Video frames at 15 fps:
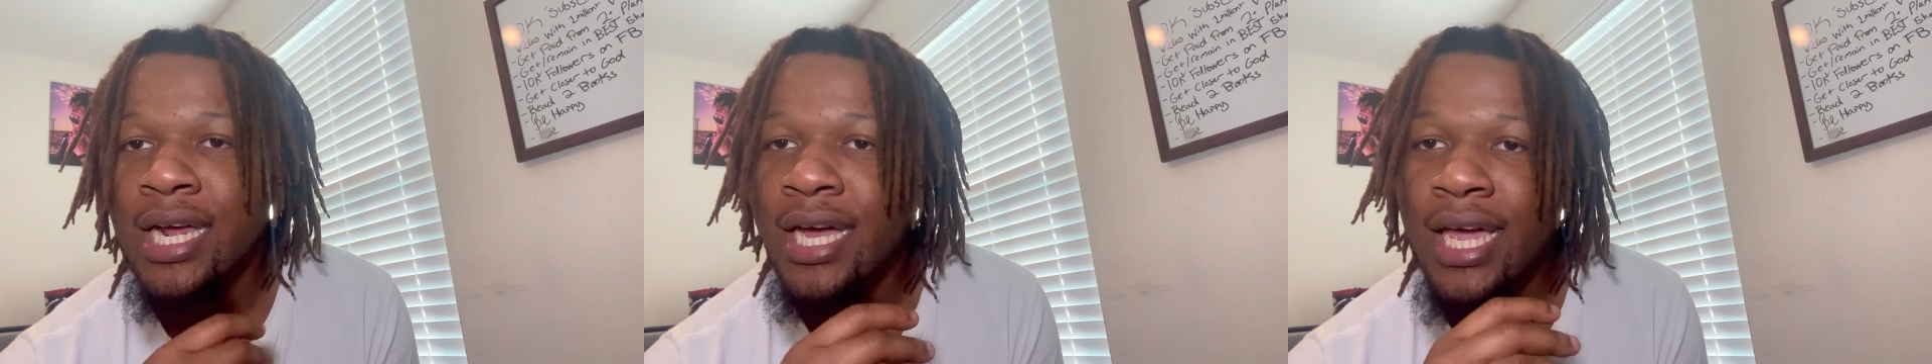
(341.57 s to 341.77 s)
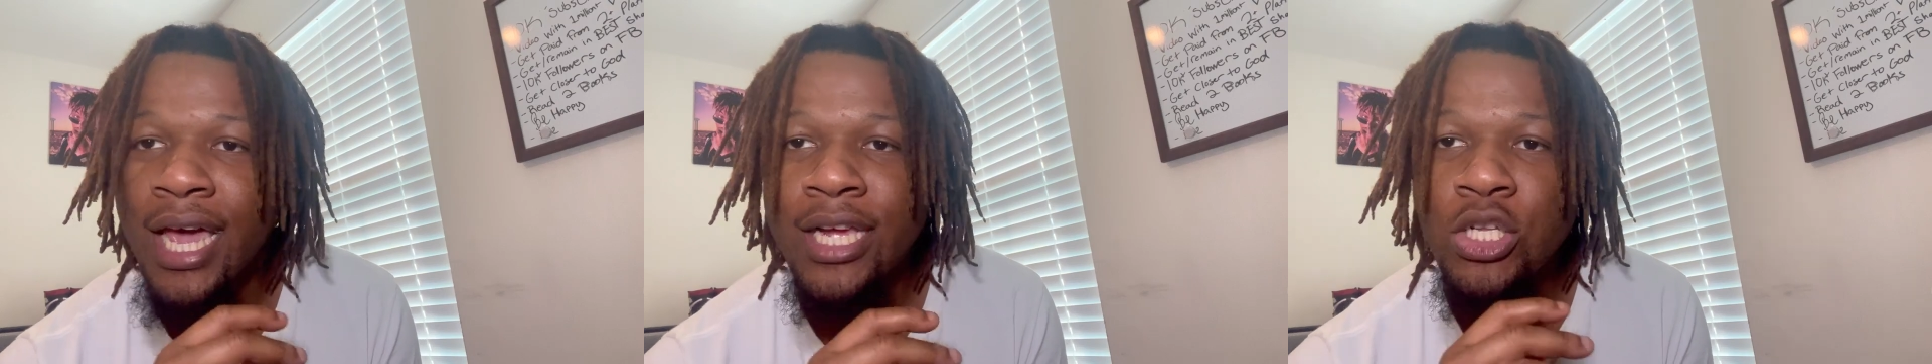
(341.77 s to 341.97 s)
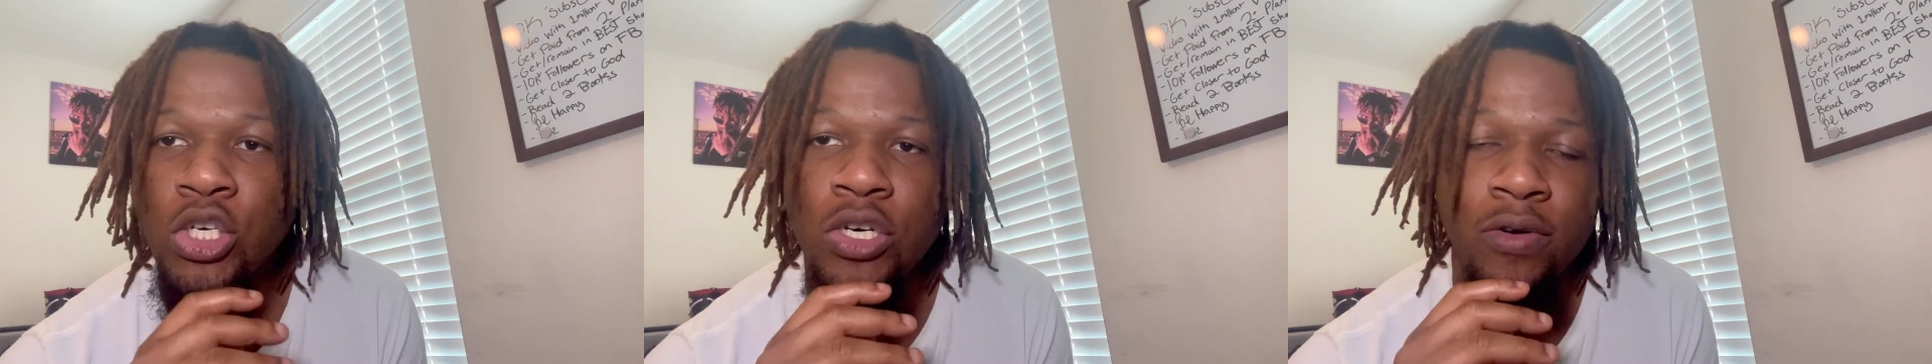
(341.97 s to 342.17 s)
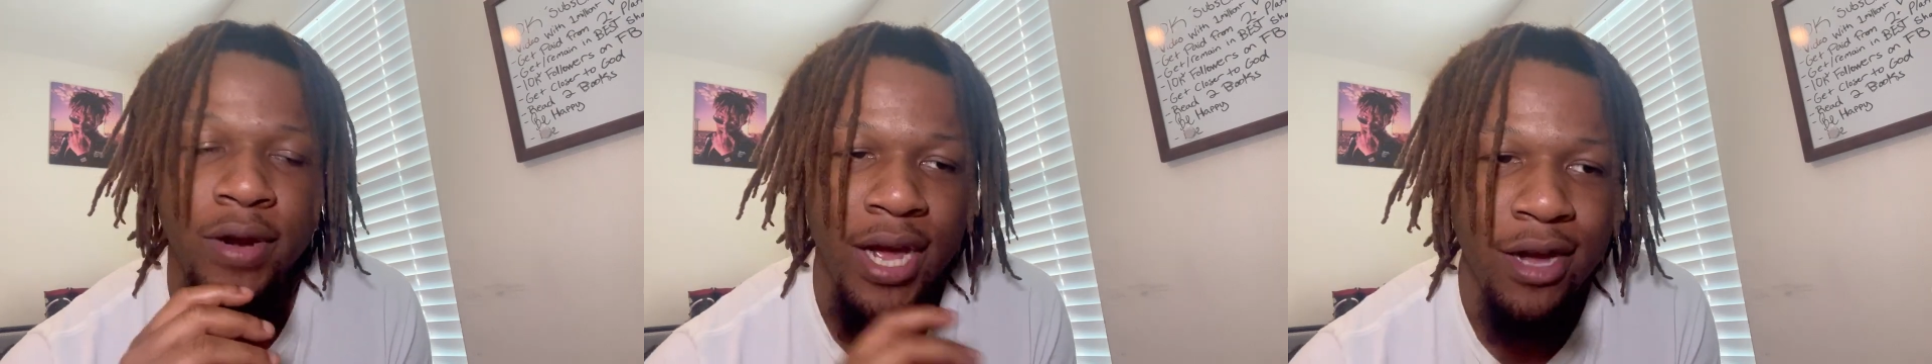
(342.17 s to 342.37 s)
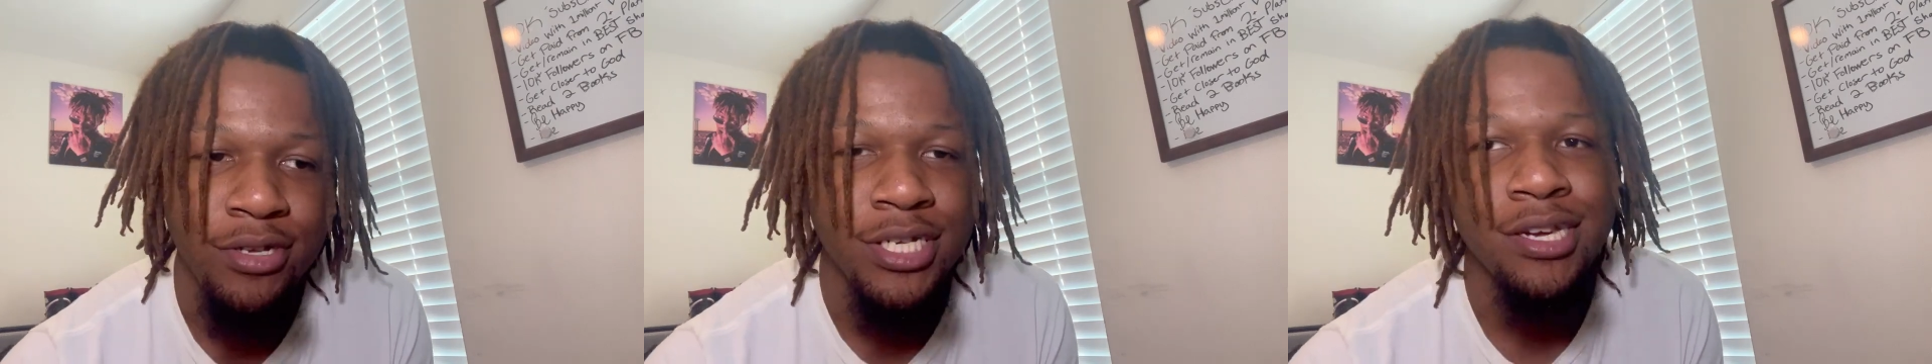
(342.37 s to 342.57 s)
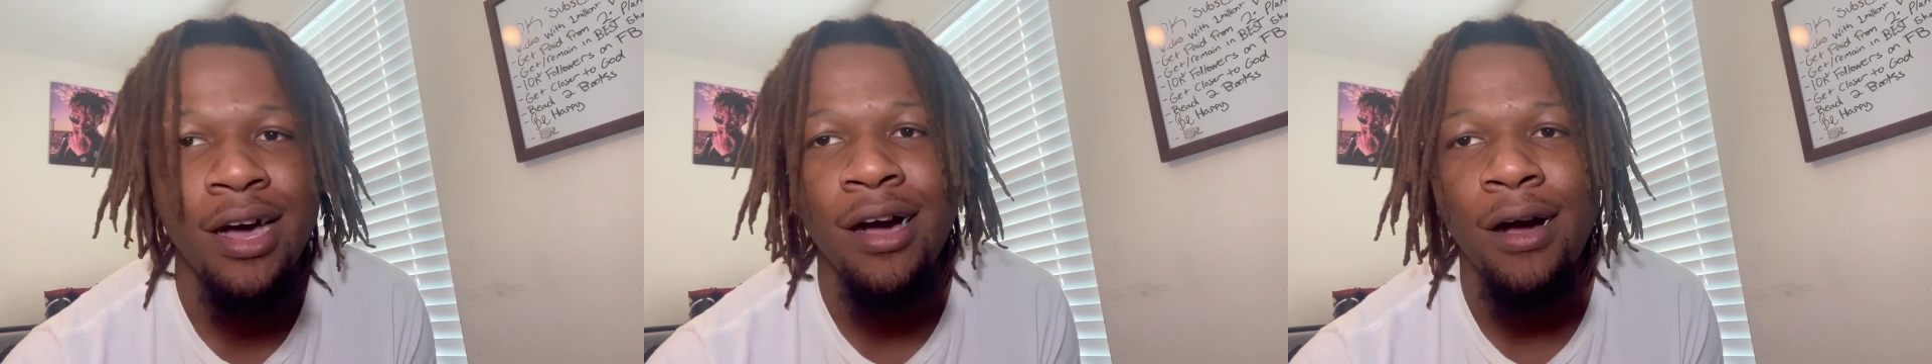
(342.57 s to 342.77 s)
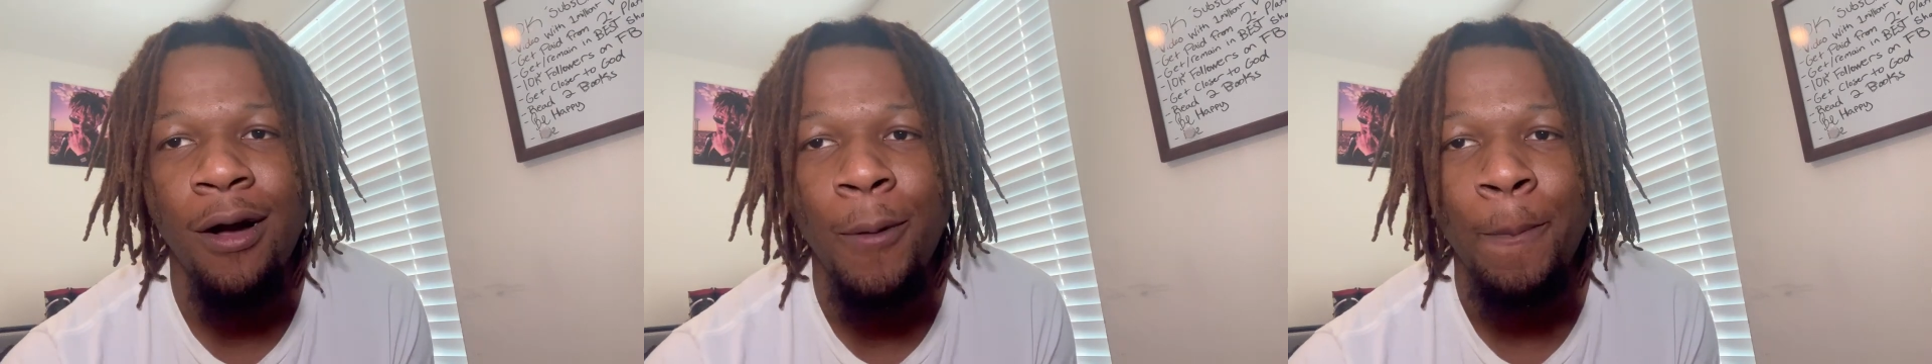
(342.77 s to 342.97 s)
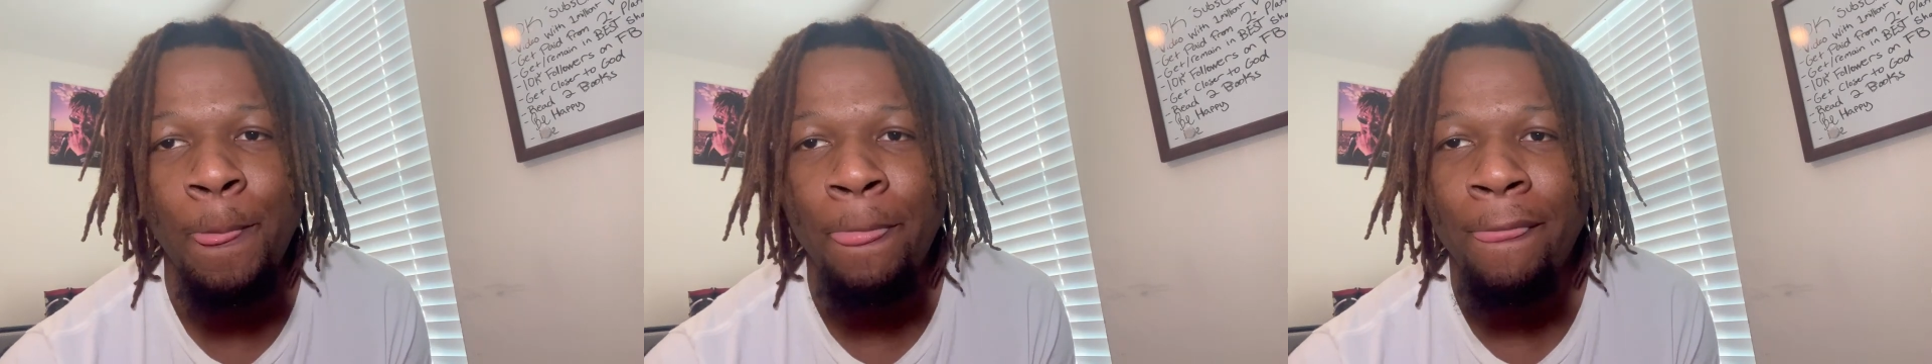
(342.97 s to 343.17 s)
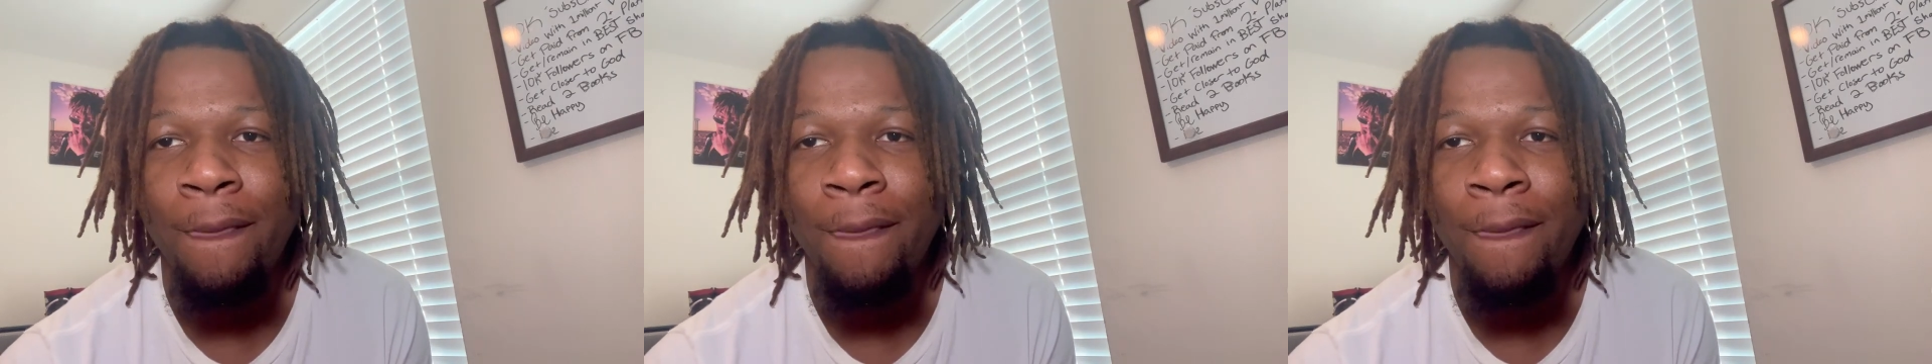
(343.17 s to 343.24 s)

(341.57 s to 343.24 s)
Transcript: I can't do it without y'all.